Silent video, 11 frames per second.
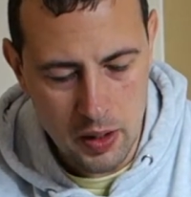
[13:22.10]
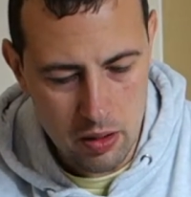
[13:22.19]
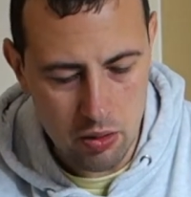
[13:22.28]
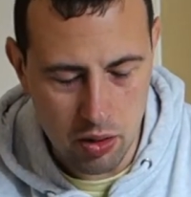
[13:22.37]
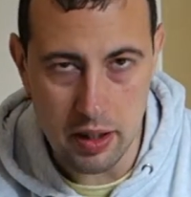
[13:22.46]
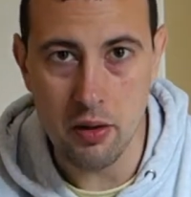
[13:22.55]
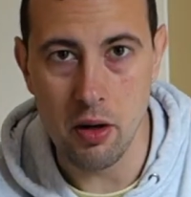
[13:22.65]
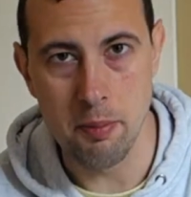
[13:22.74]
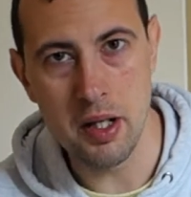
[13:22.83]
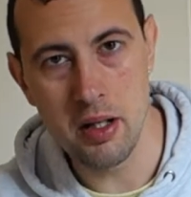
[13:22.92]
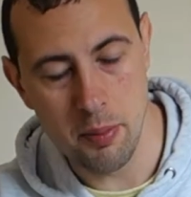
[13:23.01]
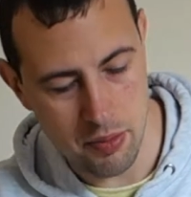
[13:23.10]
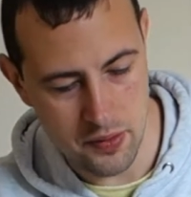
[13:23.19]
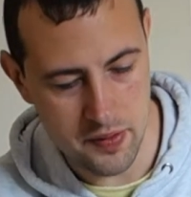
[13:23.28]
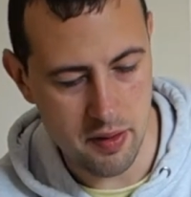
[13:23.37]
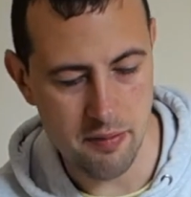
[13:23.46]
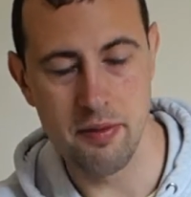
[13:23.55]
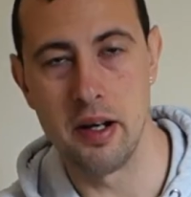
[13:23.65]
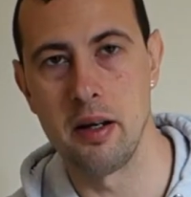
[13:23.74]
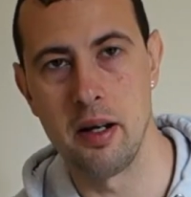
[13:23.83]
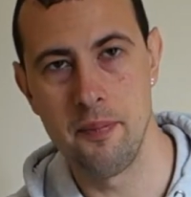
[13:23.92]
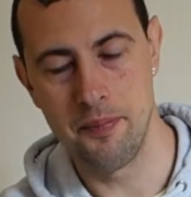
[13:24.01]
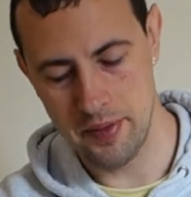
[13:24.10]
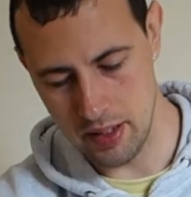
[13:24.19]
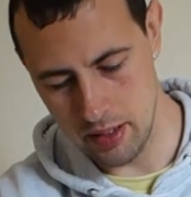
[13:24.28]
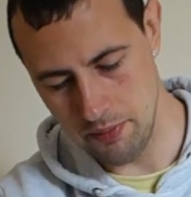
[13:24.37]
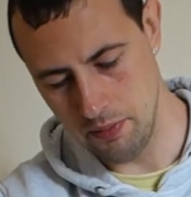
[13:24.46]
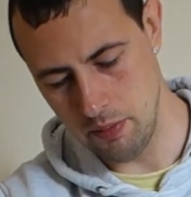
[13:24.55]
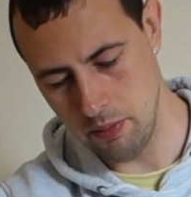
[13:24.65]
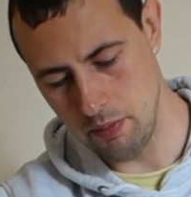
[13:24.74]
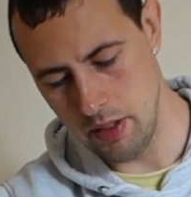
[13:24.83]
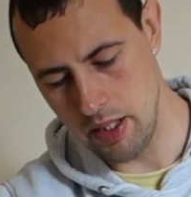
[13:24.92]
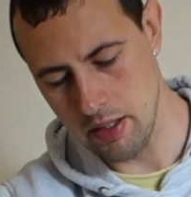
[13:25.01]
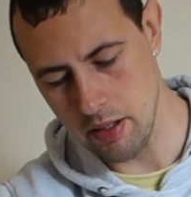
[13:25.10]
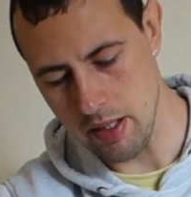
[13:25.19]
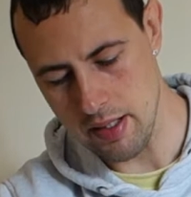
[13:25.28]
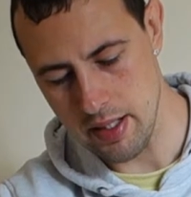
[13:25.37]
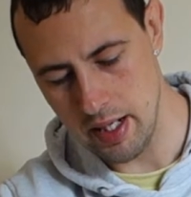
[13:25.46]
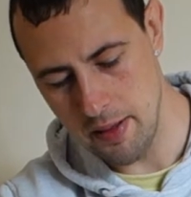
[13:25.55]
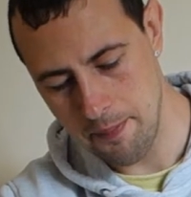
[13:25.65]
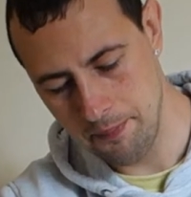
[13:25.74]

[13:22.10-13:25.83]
Right, I picked up on something interesting,